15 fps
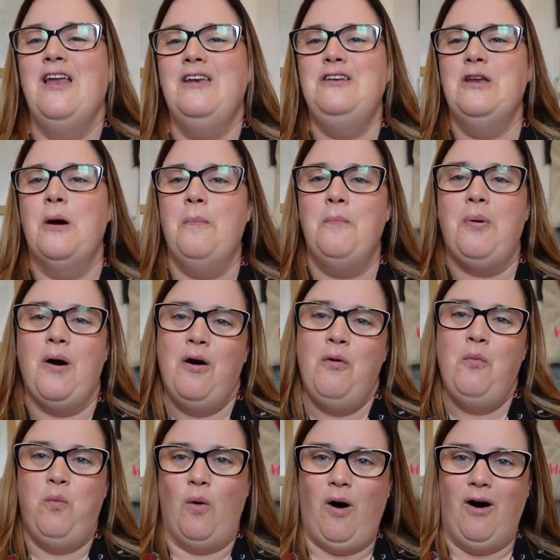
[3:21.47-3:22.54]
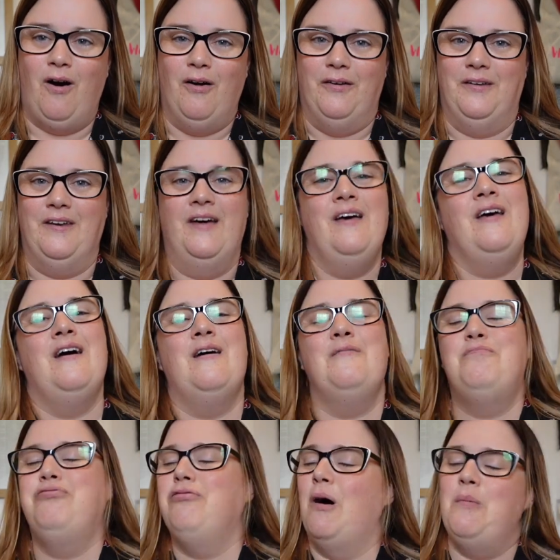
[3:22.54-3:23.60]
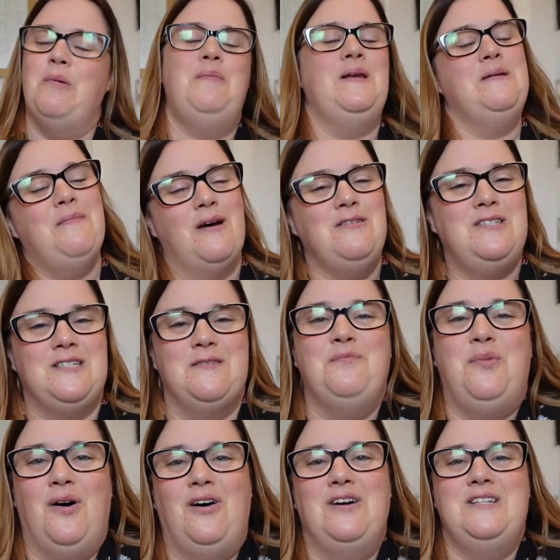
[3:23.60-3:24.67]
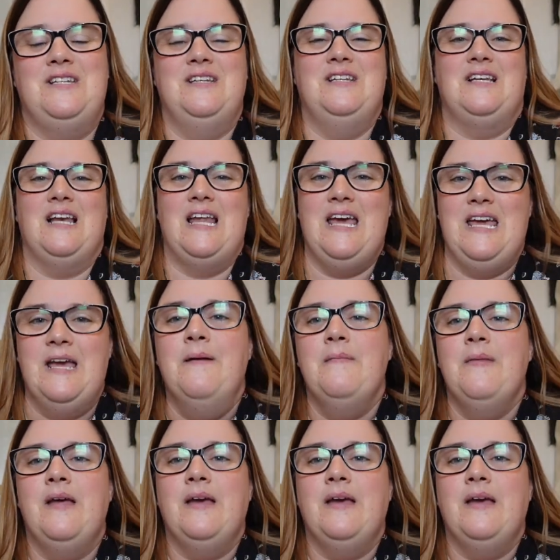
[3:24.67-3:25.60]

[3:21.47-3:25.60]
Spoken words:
Number one, probably most importantly,